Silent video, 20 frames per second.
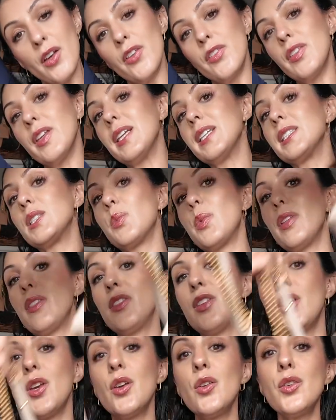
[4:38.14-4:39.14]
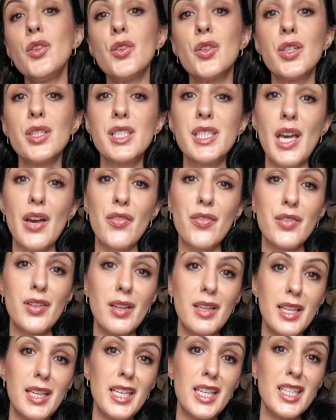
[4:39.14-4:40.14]
things with you, you could
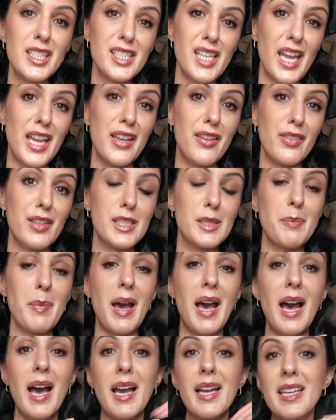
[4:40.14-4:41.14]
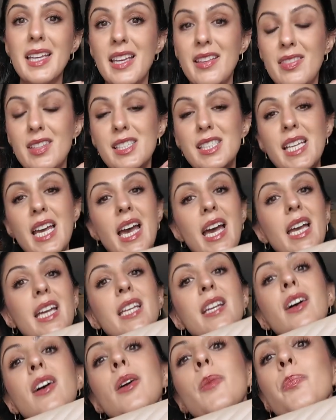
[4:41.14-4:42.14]
definitely take this bag in the
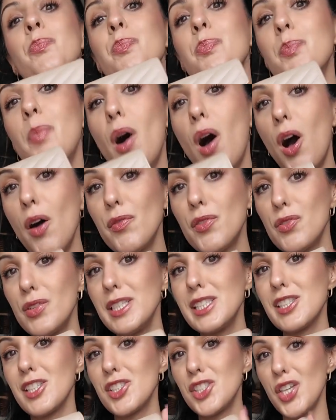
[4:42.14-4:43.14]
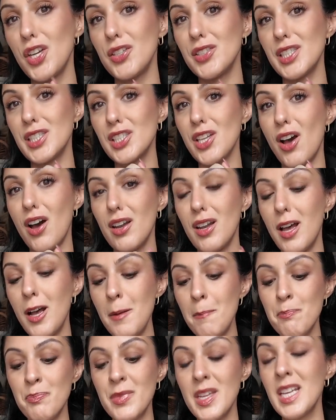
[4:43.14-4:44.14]
day. Part of the reason I chose this colour,
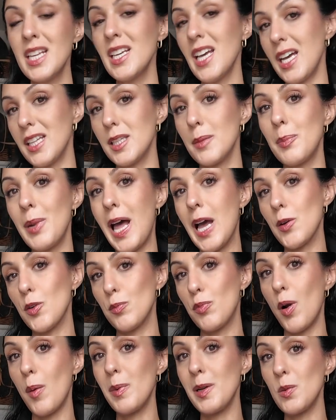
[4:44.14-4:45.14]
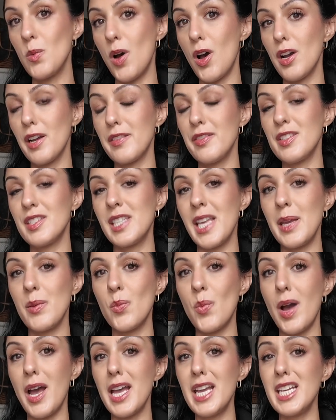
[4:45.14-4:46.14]
and the black would probably work in the same
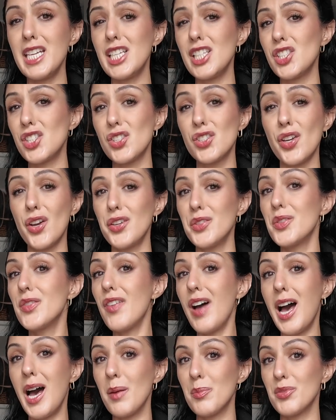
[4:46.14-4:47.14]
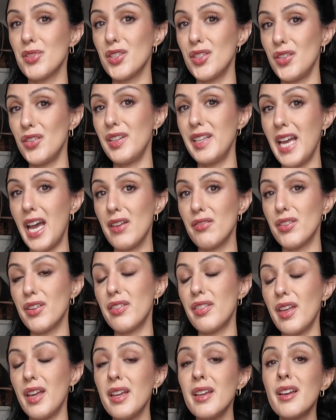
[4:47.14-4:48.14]
way, it just goes with absolutely
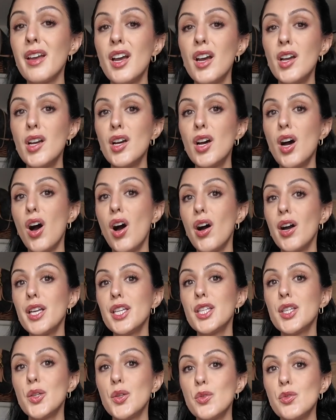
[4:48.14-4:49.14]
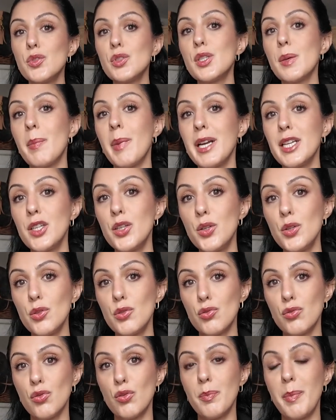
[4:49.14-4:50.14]
everything. I use my
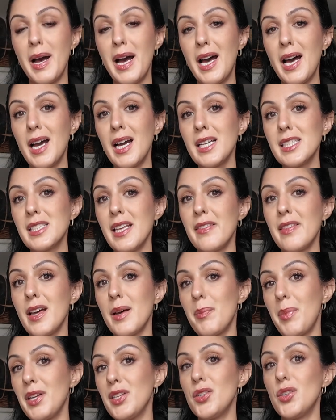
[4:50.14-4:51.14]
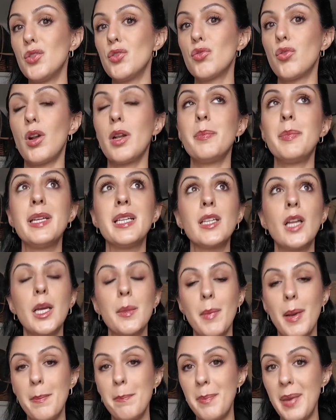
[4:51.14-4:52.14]
neutral bags, and that by neutral I mean like
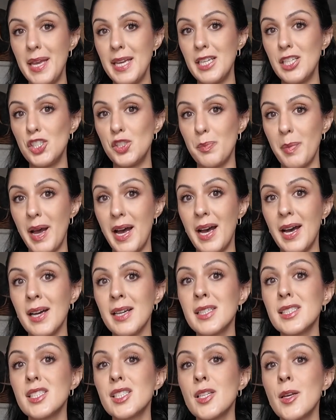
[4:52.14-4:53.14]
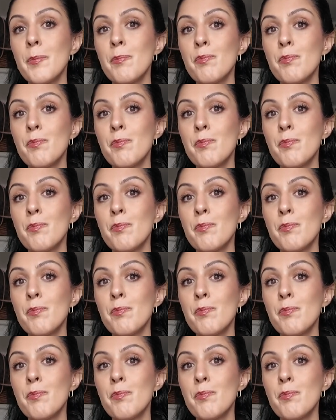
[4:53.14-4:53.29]
my beige bags,